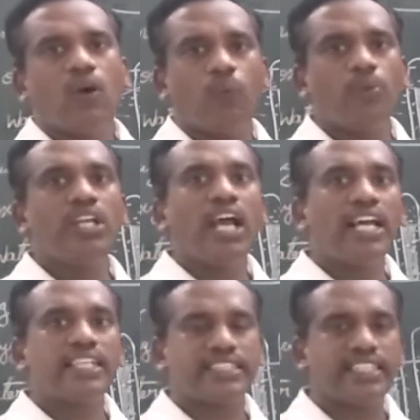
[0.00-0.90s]
we
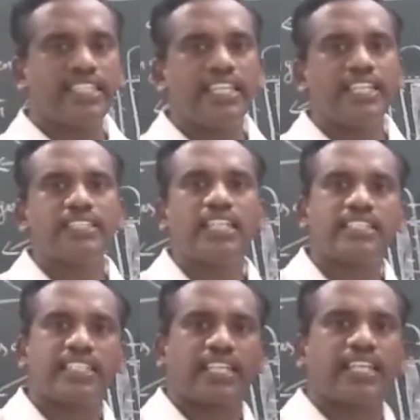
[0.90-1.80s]
are seeing the
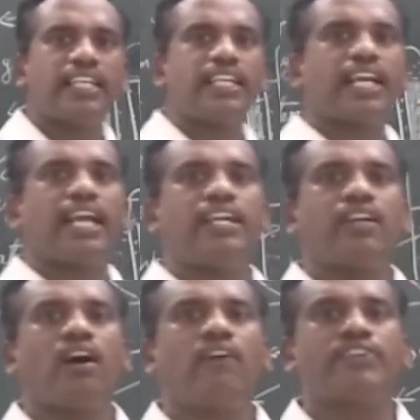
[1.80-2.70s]
second kind
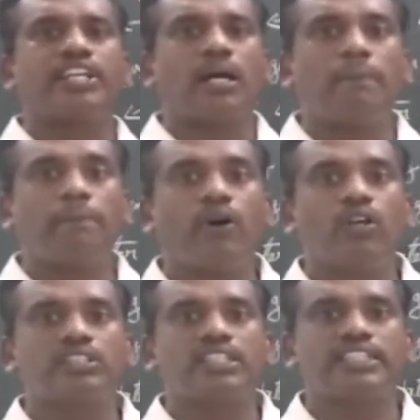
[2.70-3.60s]
of
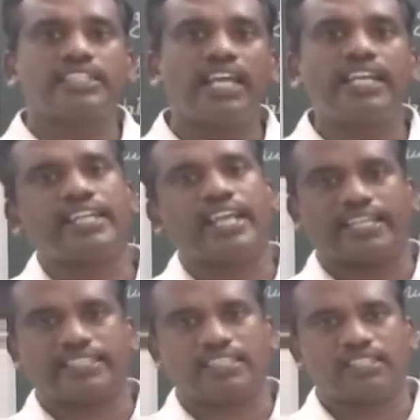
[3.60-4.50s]
decomposition
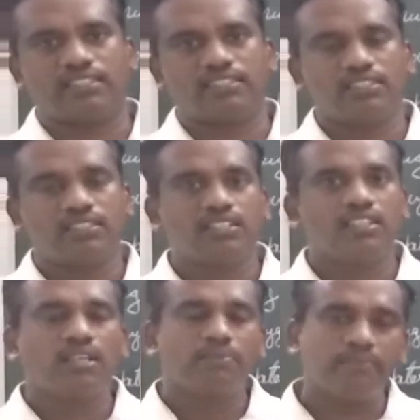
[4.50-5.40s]
reaction.
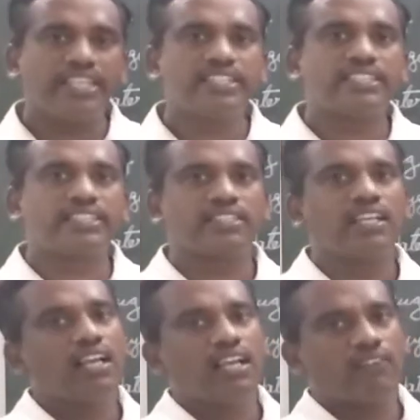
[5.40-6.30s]
Means
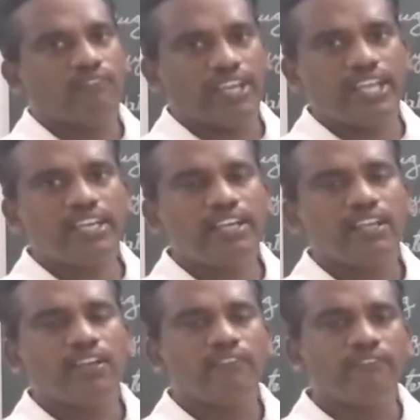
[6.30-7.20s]
when
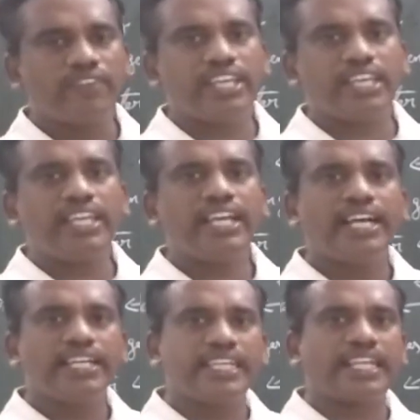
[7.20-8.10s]
we
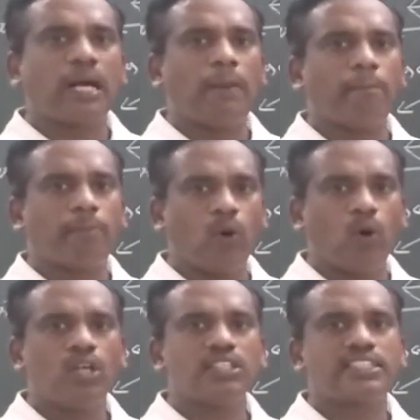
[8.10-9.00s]

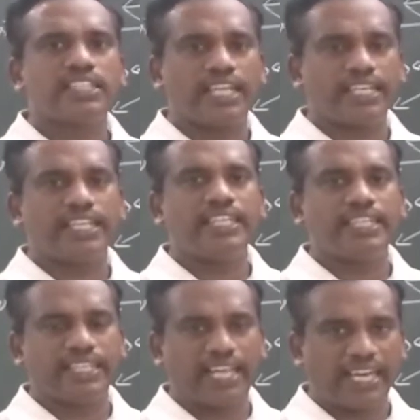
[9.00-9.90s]
decompose
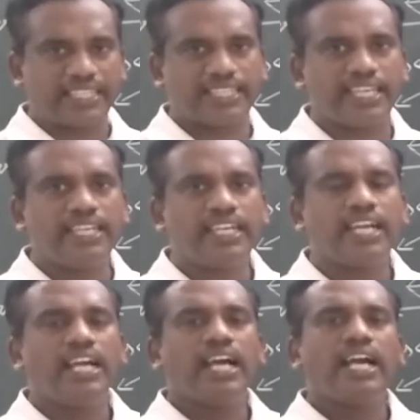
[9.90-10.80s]
any reactant
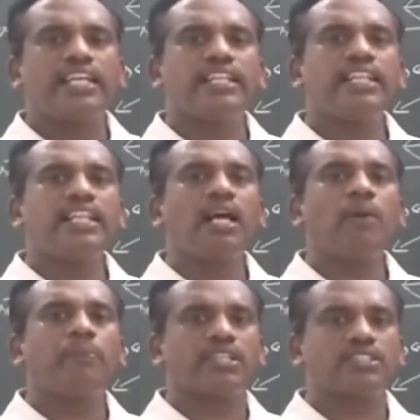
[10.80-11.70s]
in the
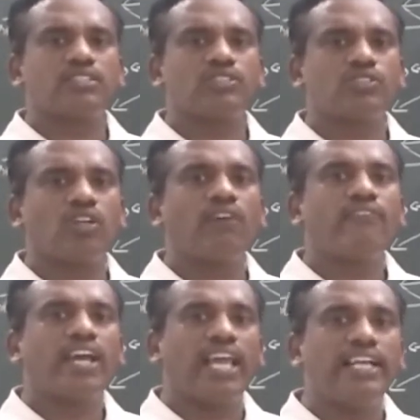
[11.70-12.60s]
presence
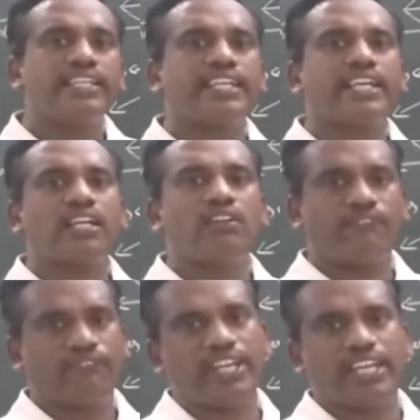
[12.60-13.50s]
of electrical
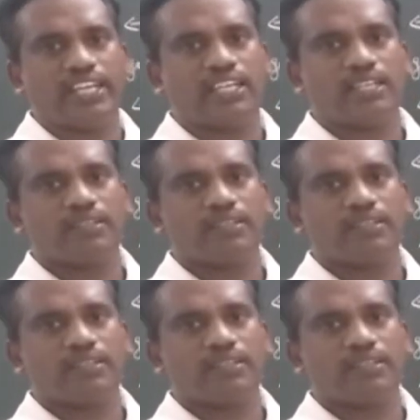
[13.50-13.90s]
field.